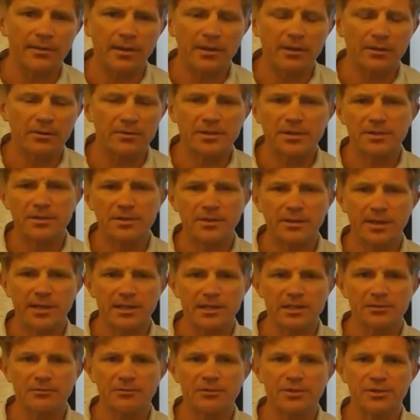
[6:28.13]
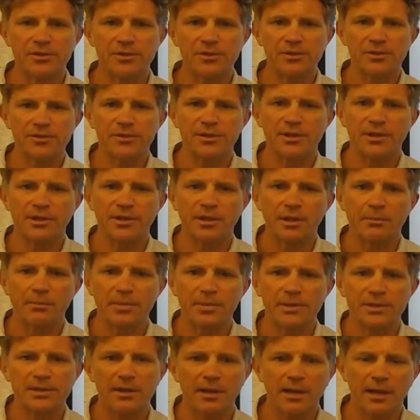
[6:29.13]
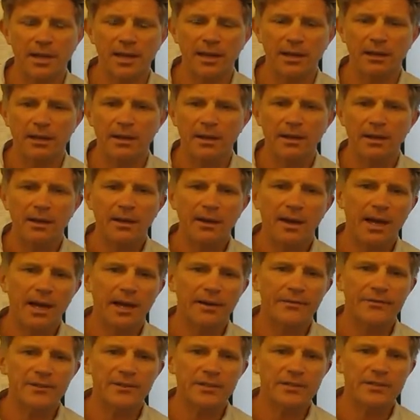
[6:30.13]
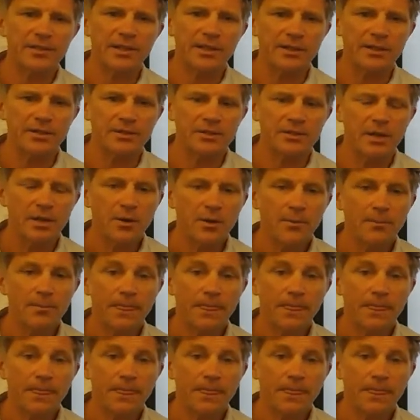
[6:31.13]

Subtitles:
They're not just doing it to reduce the numbers that they have to teach.